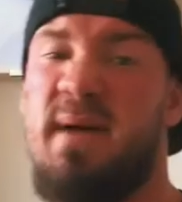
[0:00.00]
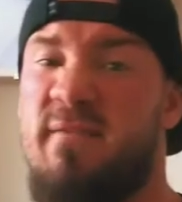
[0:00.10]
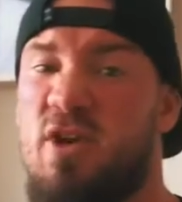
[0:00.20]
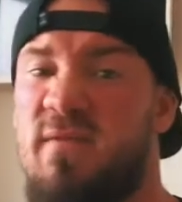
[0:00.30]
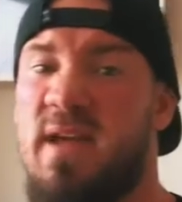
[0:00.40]
have
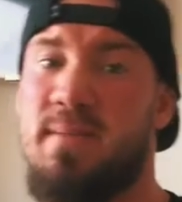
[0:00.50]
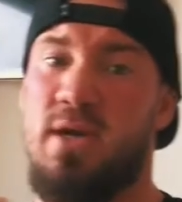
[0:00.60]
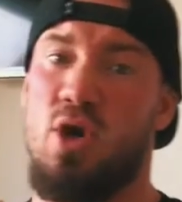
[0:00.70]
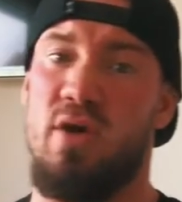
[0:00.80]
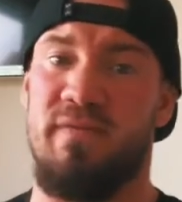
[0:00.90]
heard of it, you might
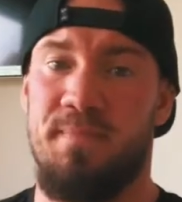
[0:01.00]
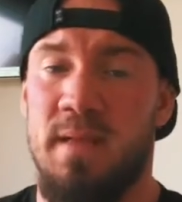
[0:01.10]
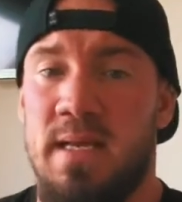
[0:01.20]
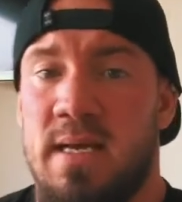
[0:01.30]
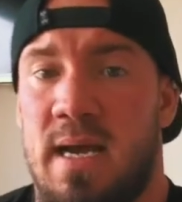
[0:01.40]
not have.
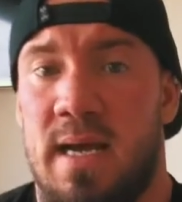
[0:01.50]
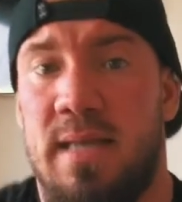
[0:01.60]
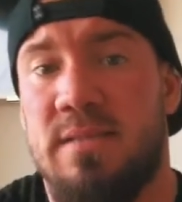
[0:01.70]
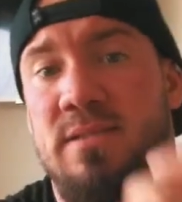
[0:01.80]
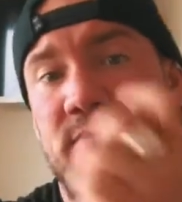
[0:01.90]

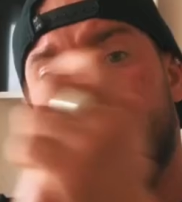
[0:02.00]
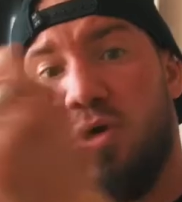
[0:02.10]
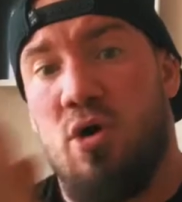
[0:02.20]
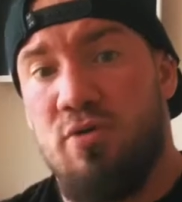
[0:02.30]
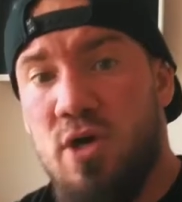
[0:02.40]
And
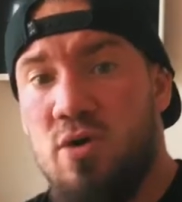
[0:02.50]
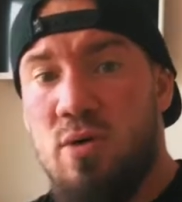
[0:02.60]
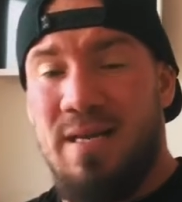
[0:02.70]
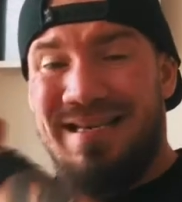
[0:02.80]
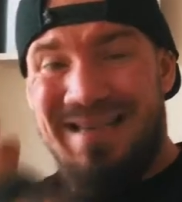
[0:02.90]

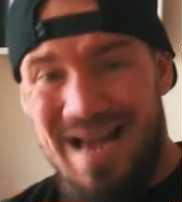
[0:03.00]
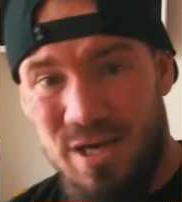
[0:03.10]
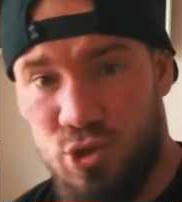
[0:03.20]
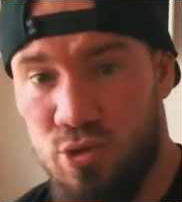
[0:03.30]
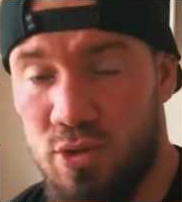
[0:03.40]
although
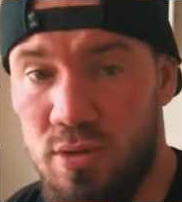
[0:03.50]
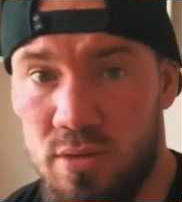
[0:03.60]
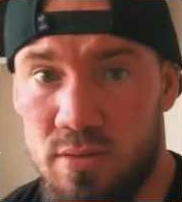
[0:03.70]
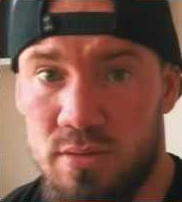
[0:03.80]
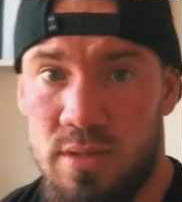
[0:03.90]

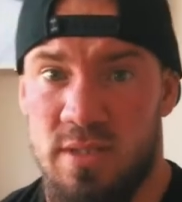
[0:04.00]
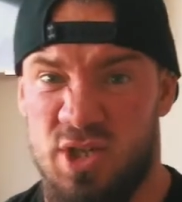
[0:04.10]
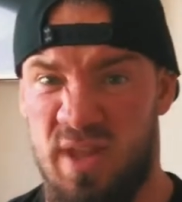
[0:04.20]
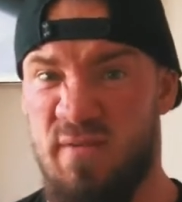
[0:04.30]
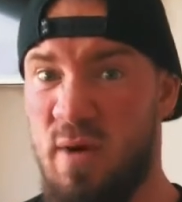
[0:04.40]
natural, so
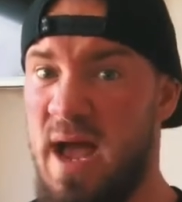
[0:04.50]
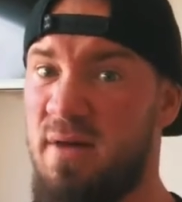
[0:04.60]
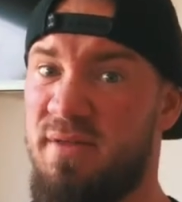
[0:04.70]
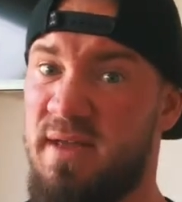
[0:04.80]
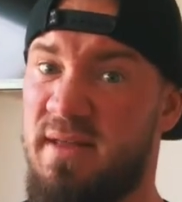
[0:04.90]
therefore
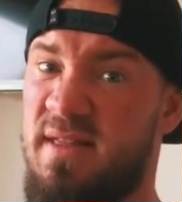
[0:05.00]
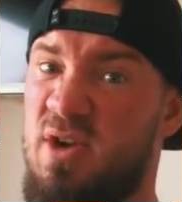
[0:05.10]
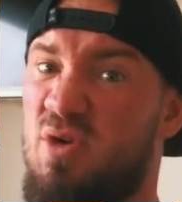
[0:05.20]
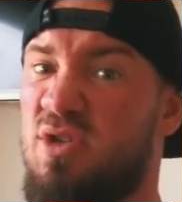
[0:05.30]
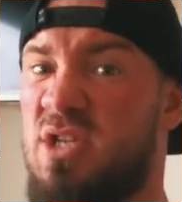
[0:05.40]
healthier than the
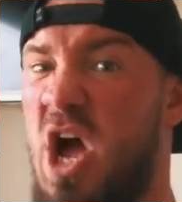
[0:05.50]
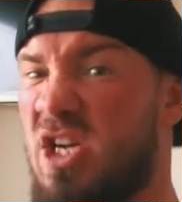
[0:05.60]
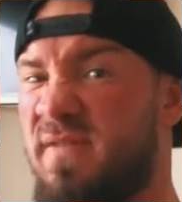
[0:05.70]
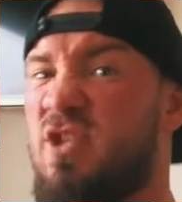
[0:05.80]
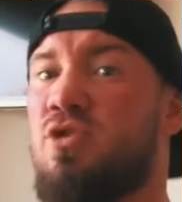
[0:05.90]
old
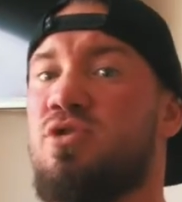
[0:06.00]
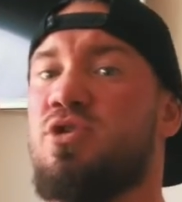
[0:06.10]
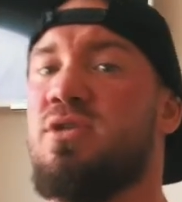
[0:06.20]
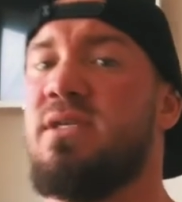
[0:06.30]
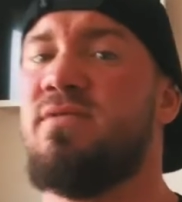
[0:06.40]
artificial
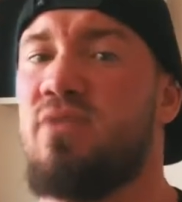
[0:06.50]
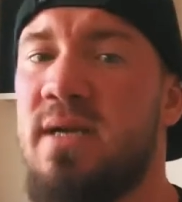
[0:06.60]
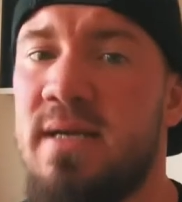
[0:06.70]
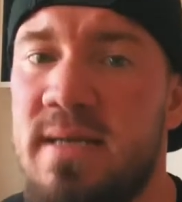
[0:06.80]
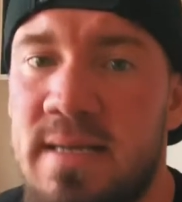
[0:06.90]
alternatives,
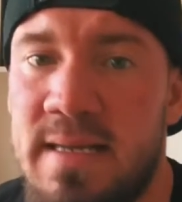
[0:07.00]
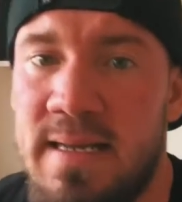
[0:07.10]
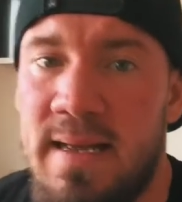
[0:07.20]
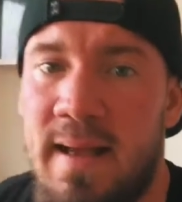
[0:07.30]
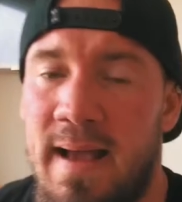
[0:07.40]
right?
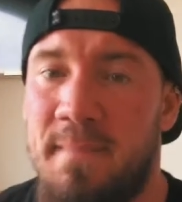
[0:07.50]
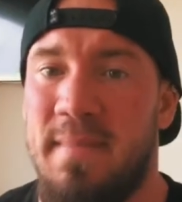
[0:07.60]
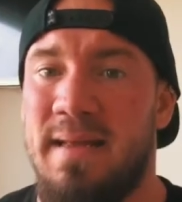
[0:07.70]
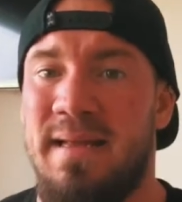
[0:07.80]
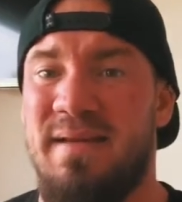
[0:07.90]

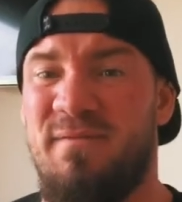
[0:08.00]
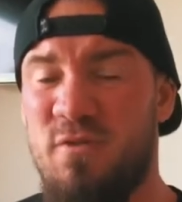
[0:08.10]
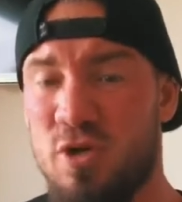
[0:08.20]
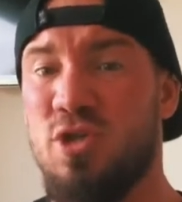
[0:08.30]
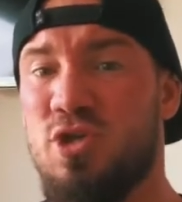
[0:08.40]

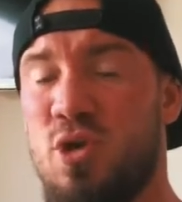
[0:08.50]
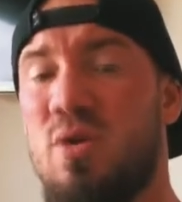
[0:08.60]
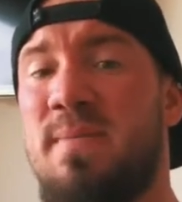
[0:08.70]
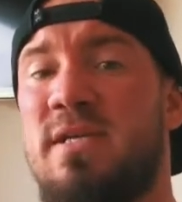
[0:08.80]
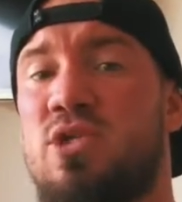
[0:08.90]
Fructose can
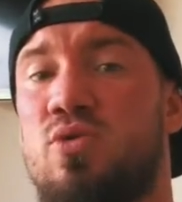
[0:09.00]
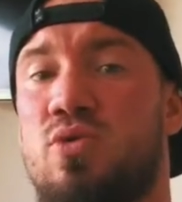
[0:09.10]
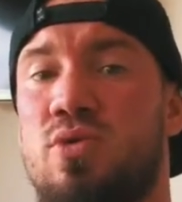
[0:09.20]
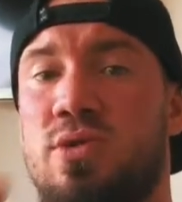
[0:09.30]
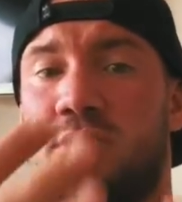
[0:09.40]
only be
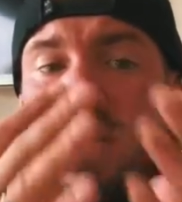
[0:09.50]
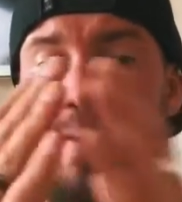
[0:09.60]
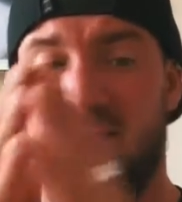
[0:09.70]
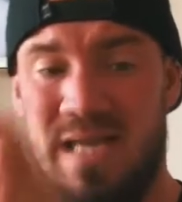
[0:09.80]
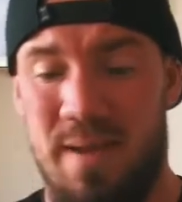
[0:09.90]
stored
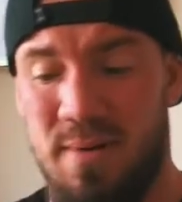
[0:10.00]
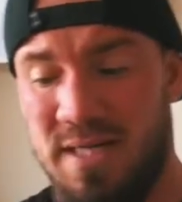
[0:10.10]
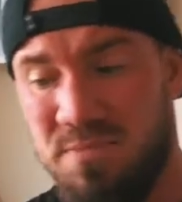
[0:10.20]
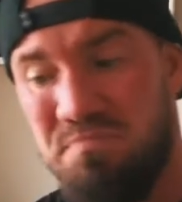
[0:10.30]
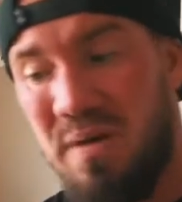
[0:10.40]
and
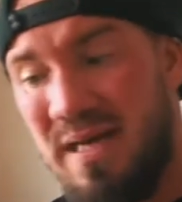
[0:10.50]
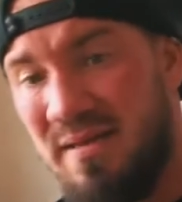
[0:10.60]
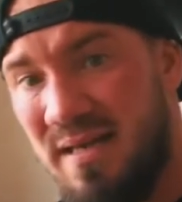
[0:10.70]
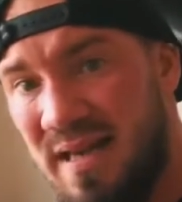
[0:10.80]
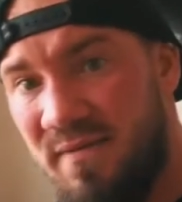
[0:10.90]
metabolized by
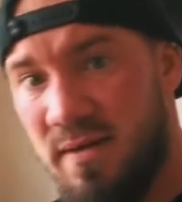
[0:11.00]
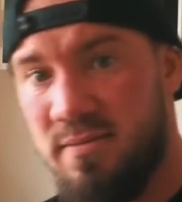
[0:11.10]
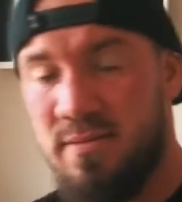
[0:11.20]
the liver,